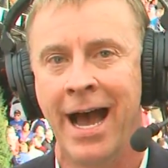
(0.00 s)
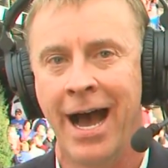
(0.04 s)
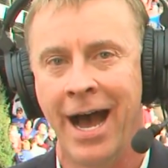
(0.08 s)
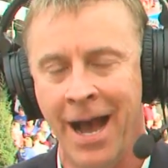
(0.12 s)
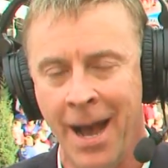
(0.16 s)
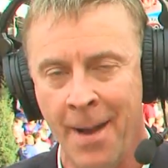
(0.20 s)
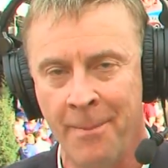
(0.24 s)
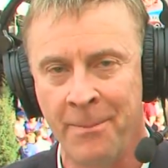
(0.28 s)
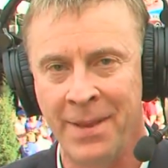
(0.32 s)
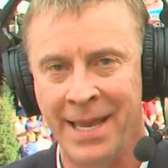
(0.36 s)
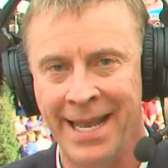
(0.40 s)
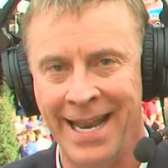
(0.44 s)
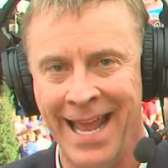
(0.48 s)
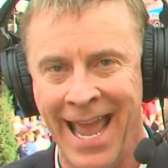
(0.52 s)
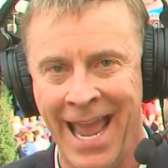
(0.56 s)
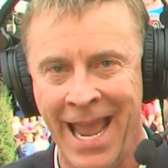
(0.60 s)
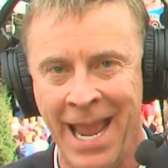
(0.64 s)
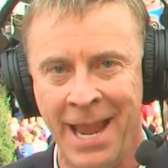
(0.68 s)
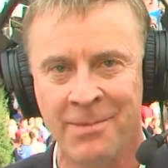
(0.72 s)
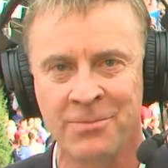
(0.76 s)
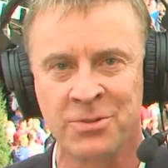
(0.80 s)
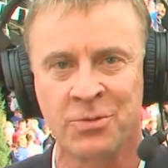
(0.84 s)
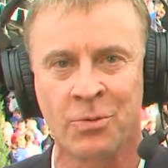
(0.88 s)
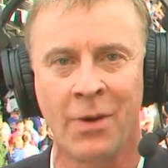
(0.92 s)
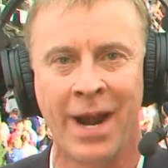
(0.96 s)
Up in
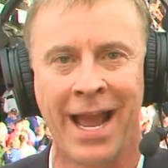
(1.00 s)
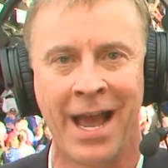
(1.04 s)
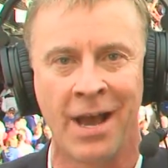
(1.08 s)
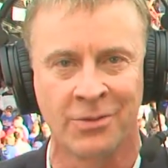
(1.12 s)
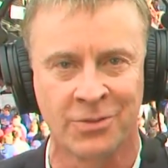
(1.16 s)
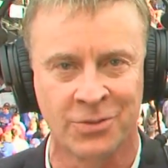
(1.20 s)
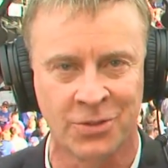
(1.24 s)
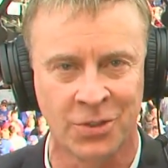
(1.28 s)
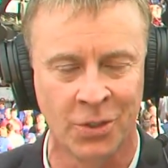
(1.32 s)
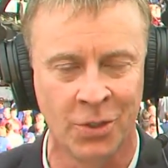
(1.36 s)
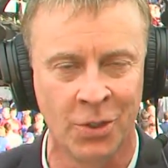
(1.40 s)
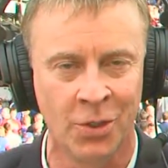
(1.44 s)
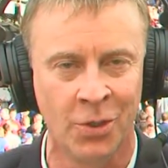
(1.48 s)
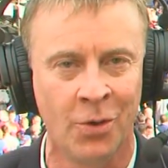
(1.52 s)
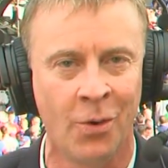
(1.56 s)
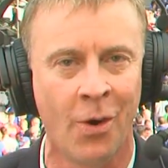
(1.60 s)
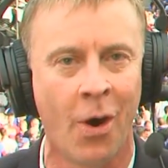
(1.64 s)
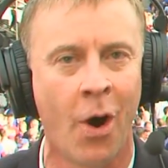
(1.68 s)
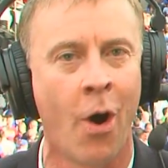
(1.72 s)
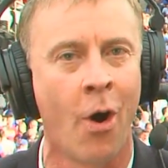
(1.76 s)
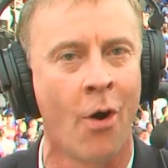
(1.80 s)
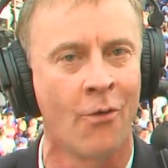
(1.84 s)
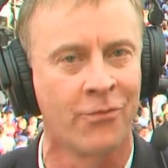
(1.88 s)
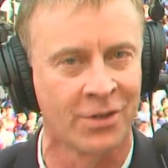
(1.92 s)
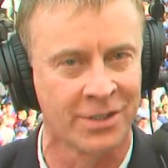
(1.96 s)
Ames, round 2,
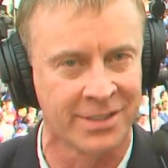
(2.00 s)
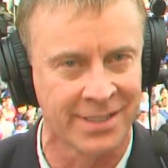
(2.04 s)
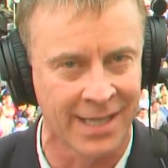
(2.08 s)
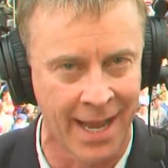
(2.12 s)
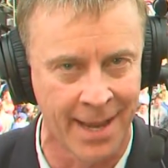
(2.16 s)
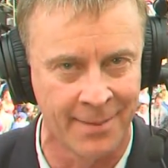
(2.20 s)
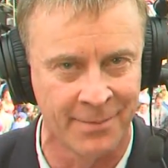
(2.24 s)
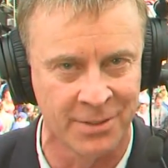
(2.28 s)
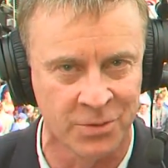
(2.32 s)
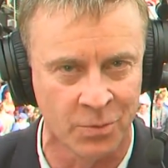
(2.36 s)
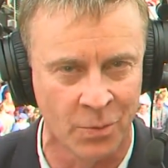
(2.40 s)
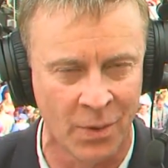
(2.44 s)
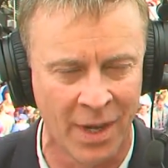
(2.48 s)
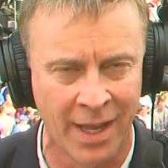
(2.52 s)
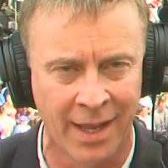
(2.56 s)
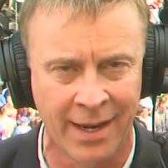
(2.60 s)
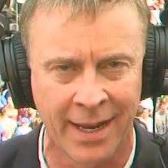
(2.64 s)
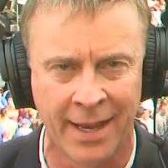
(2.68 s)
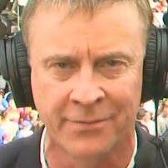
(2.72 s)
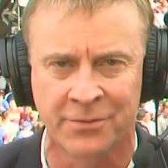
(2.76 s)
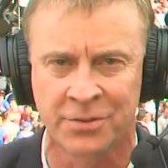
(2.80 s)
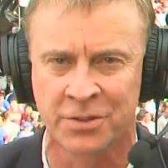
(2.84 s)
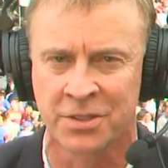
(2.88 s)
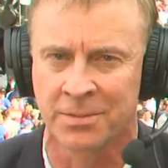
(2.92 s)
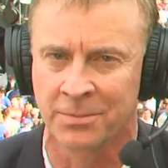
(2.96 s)
overtime as well
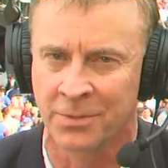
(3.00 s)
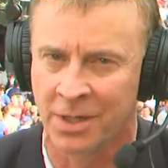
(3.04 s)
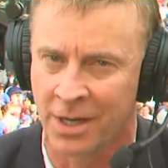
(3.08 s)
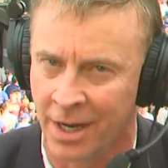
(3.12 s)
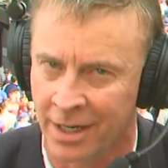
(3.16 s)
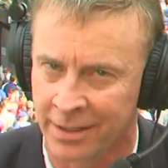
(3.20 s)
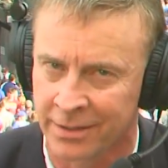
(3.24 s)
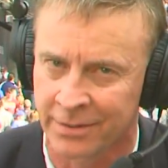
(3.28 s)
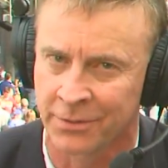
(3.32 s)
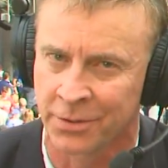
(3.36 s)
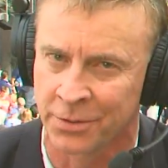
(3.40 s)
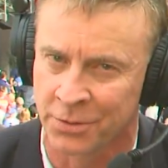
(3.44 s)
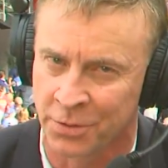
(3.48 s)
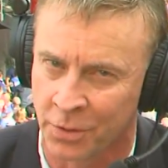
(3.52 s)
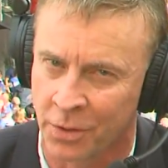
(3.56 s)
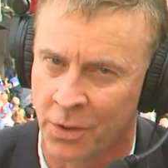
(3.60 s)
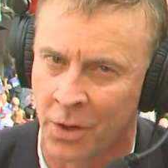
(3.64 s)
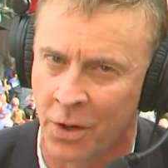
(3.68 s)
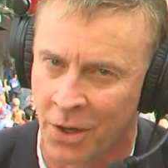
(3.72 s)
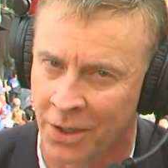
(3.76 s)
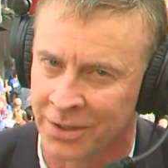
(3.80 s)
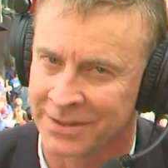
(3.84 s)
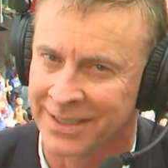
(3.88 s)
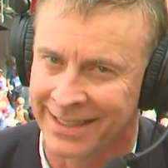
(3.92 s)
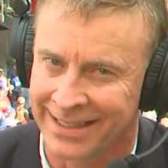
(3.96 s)
after some controversial
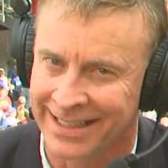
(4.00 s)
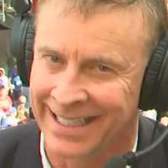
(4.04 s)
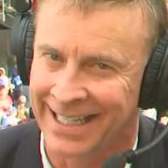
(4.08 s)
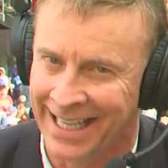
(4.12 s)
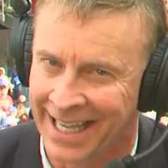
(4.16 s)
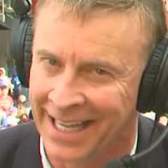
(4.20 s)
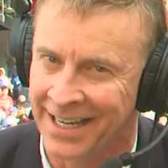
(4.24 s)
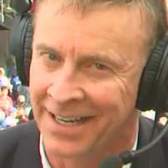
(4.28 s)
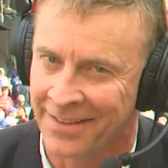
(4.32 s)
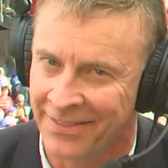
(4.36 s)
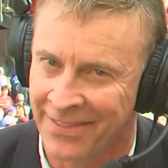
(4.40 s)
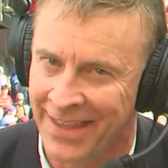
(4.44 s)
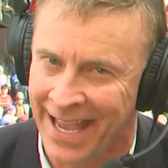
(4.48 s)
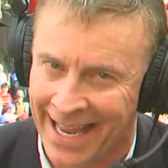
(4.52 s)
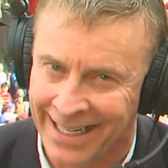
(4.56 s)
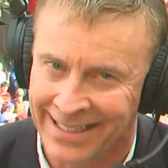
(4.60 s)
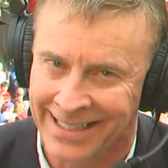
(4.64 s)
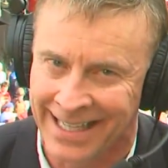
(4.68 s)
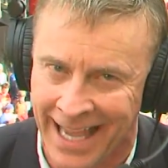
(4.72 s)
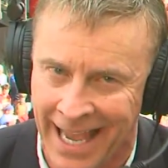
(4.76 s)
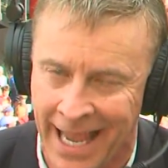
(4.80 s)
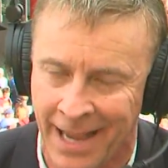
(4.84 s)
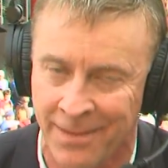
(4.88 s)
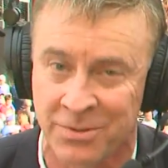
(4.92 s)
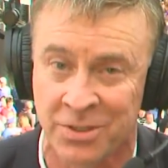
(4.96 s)
calls at the end of that
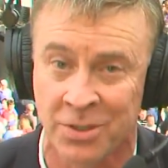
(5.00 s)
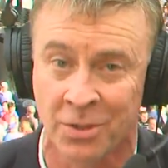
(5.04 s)
game.